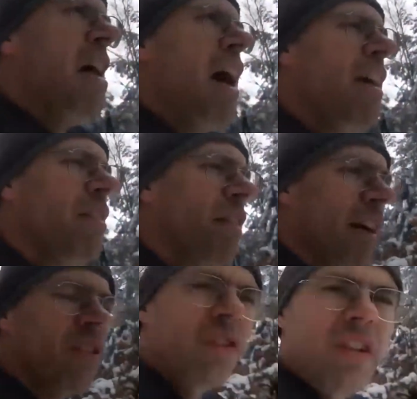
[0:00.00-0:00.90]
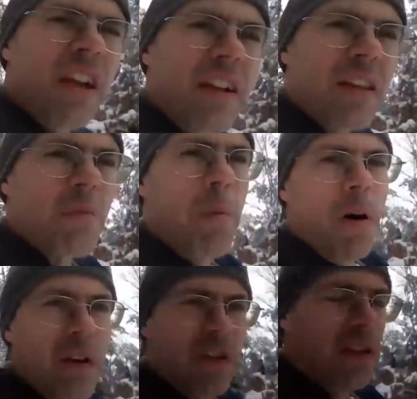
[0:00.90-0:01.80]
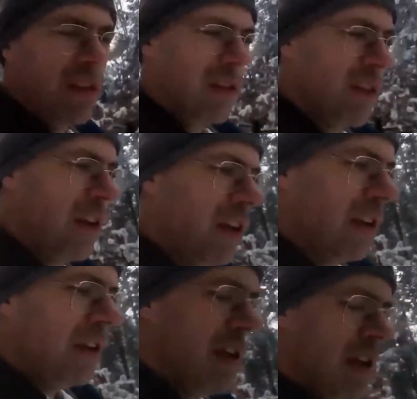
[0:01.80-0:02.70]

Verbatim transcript: I don't actually see anything Polish in this thing